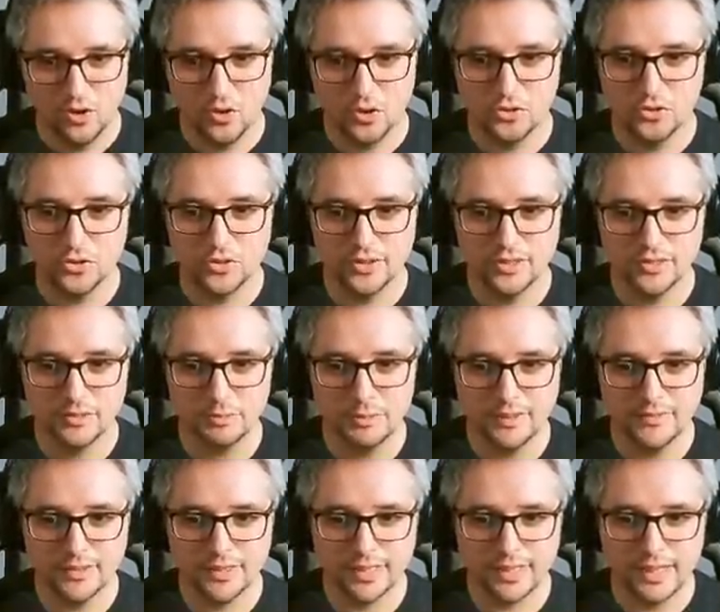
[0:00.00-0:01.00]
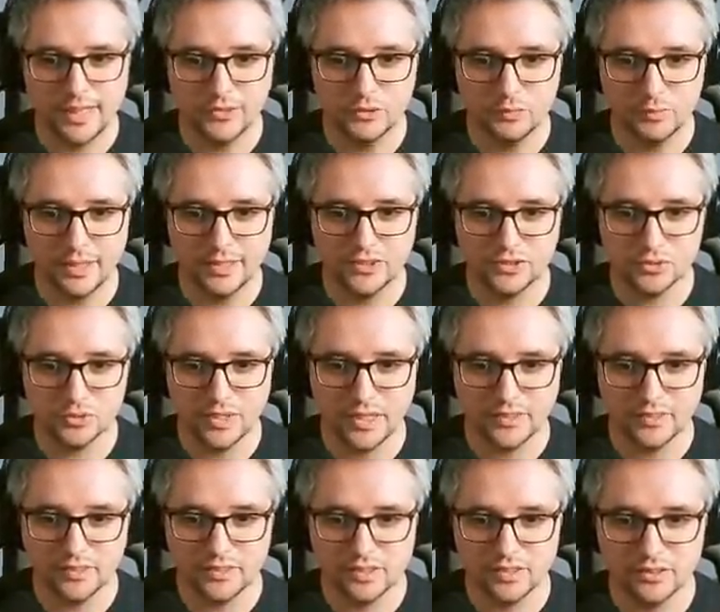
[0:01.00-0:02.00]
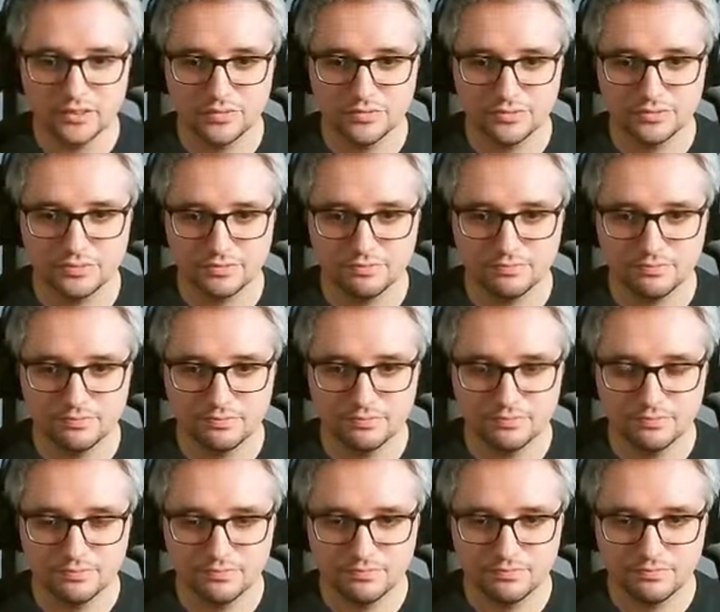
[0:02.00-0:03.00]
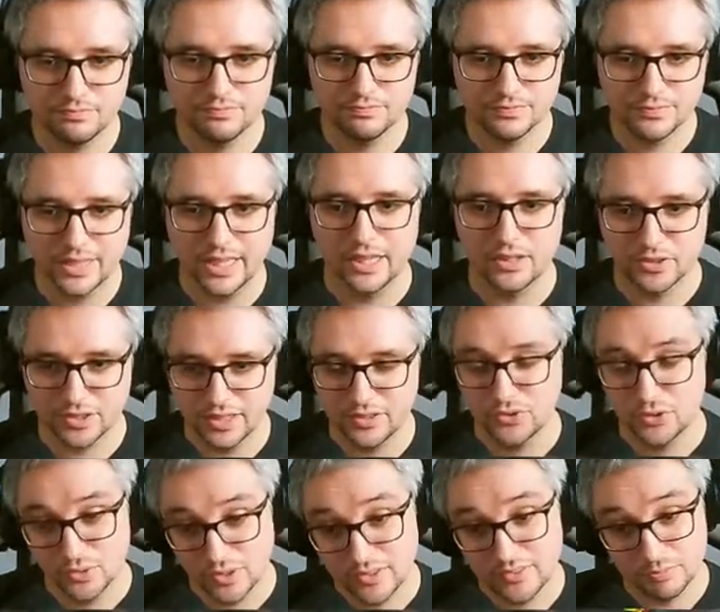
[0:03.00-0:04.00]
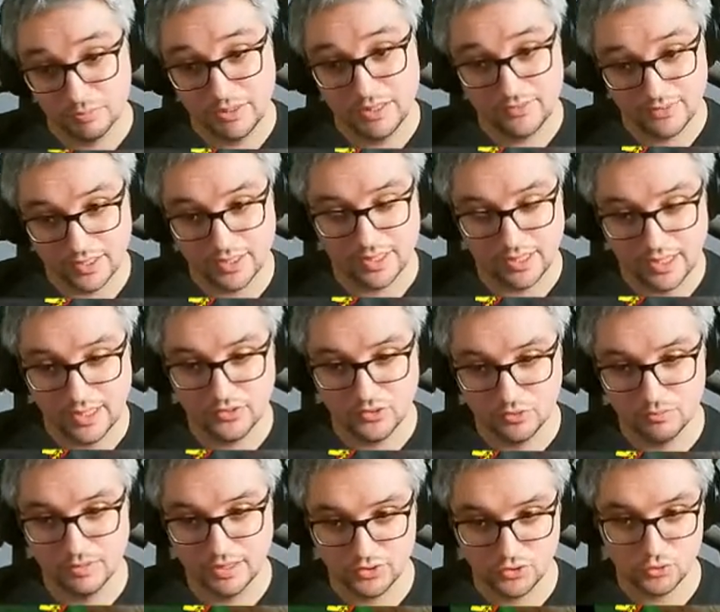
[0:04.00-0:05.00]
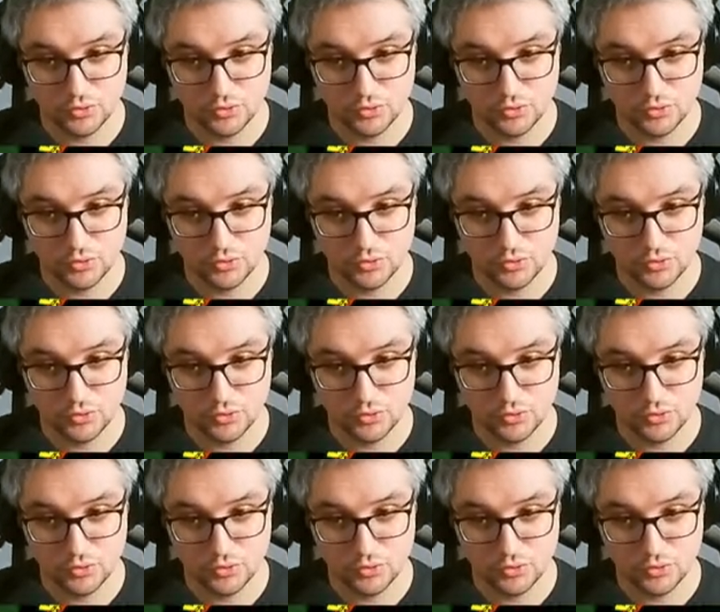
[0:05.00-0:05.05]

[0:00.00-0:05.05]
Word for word: Oh no, this means I can't do my strategy of yeah, okay, so this means I can't do my